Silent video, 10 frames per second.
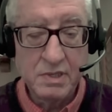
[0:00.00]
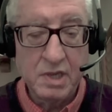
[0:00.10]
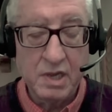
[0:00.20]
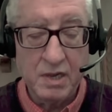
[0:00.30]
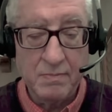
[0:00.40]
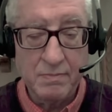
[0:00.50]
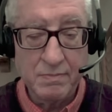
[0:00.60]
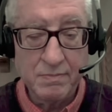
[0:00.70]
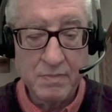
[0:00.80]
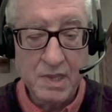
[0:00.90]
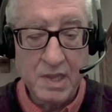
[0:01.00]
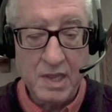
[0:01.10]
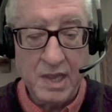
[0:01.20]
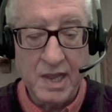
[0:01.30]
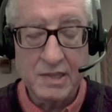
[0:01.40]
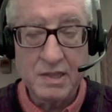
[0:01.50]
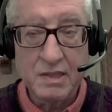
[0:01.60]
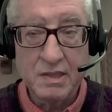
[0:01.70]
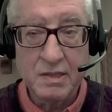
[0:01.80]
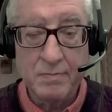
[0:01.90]
um, at
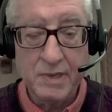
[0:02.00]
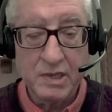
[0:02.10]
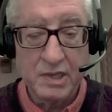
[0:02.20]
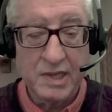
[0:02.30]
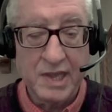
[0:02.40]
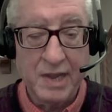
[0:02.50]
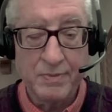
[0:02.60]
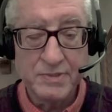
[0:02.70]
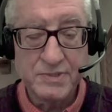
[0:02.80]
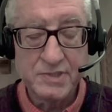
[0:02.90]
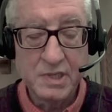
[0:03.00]
the middle of campus.